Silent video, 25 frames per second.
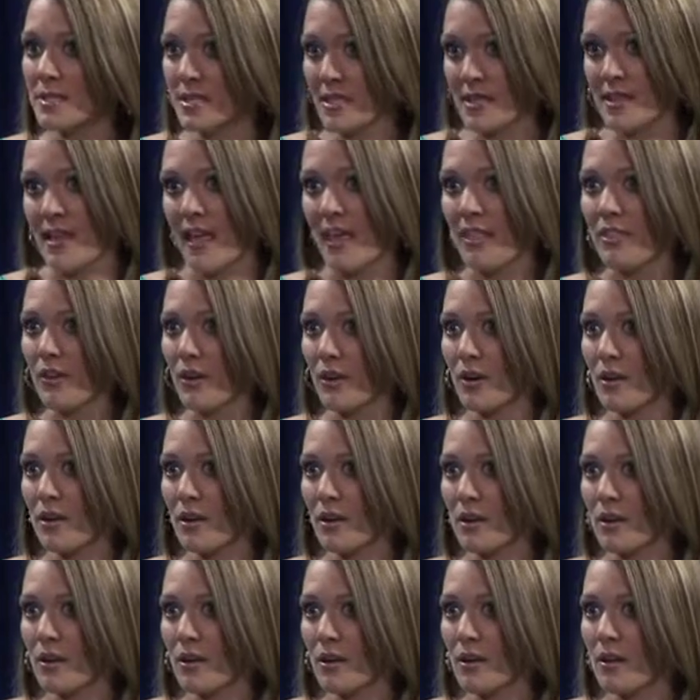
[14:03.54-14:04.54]
together
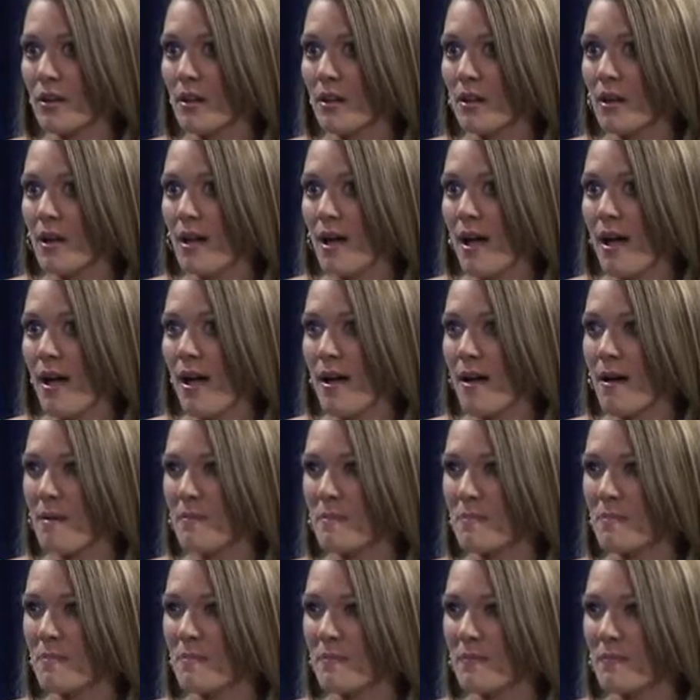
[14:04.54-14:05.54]

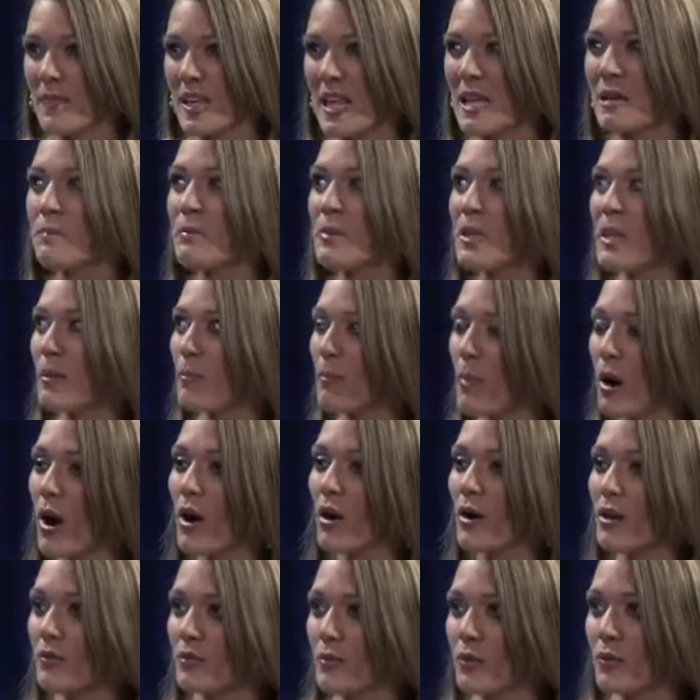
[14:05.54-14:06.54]
um, and be a
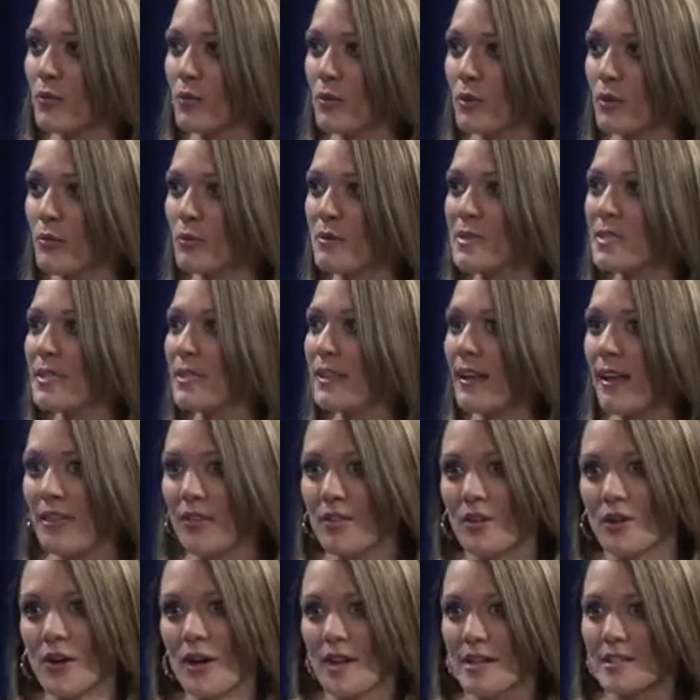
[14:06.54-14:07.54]
part of a group
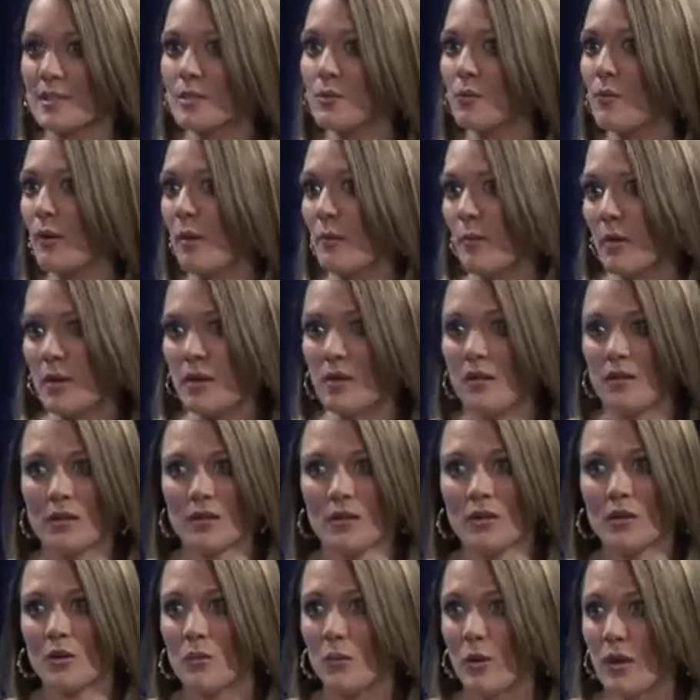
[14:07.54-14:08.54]
together as women?
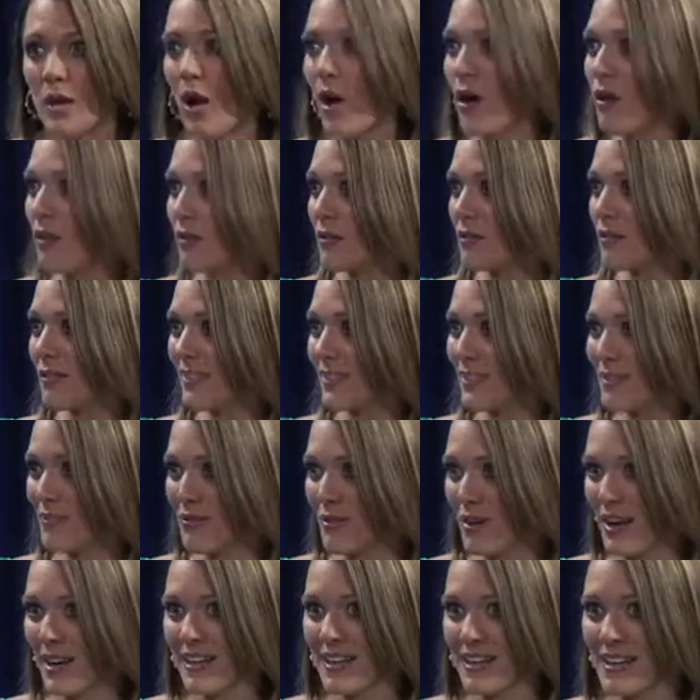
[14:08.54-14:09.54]
You know, we all live
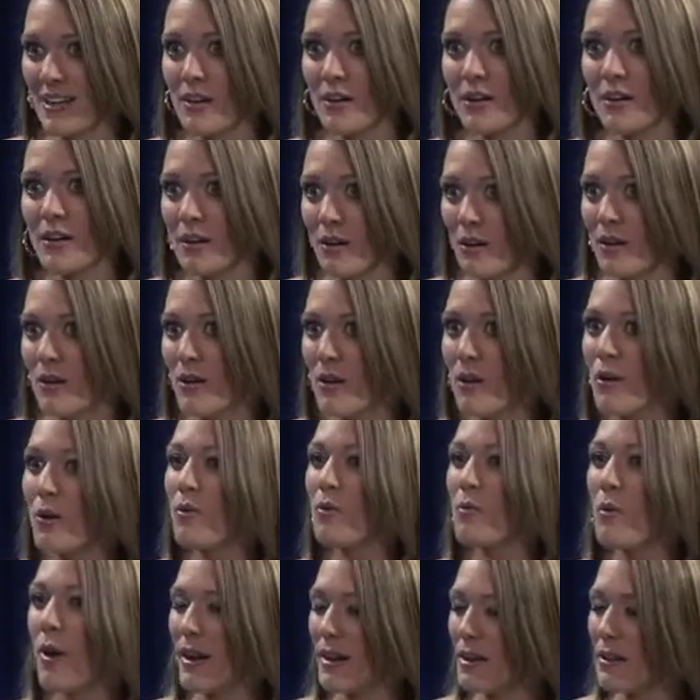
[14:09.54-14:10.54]
right here.
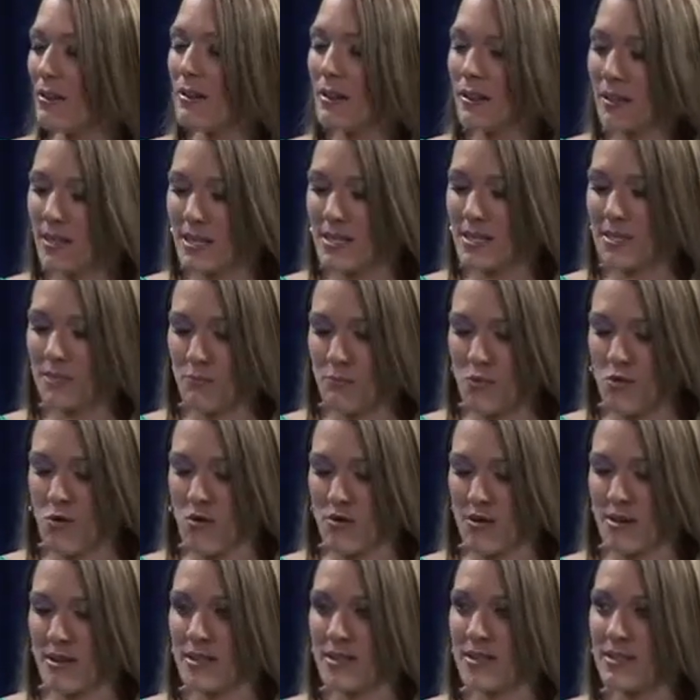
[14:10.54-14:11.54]
Why do you think that's
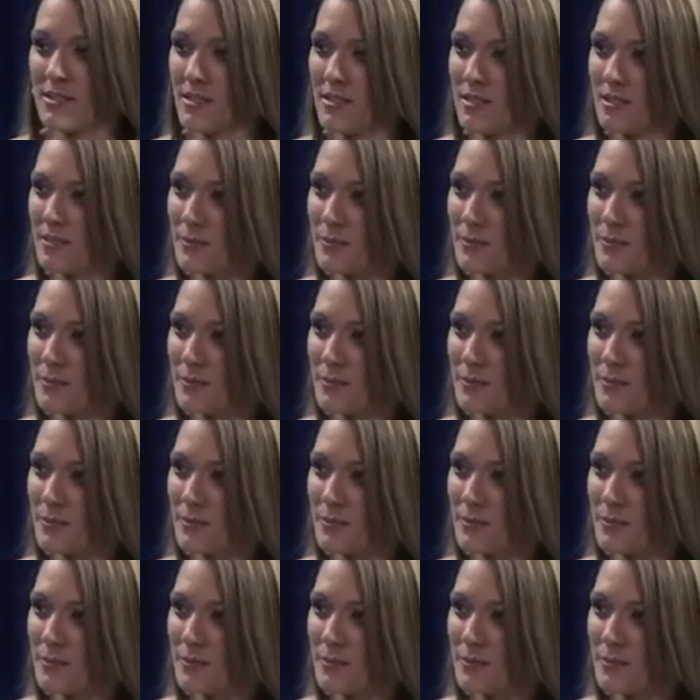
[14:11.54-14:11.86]
important?